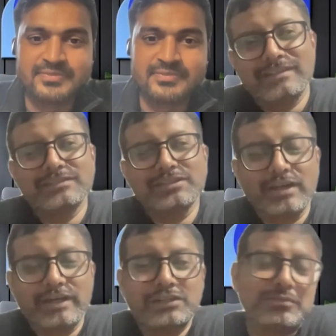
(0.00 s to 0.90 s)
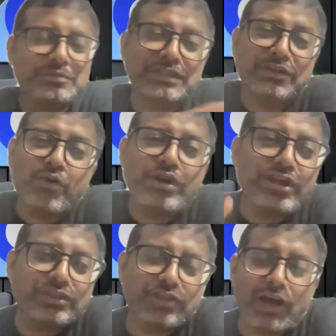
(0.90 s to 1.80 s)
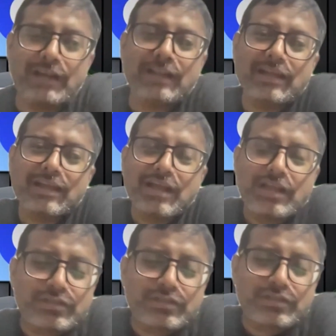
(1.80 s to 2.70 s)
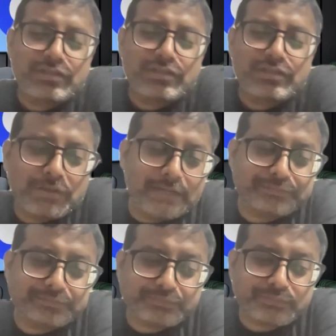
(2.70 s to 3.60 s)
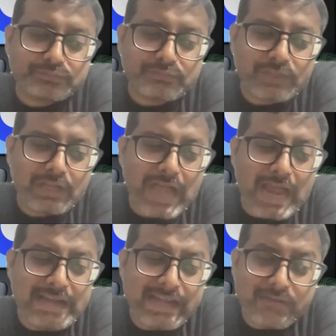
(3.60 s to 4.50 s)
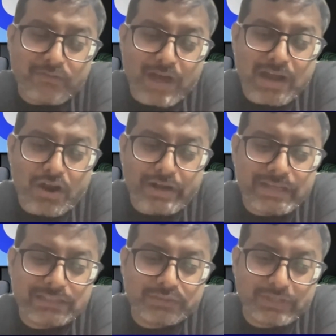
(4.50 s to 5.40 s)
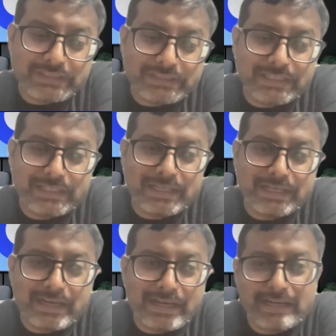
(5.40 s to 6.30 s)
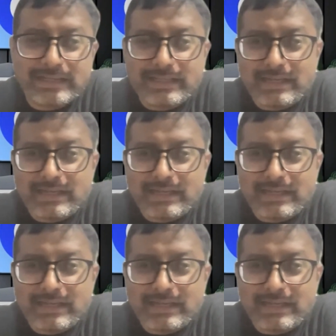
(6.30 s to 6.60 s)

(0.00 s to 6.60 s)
Got it. So hold your thought. So I'll take one audience question here, right?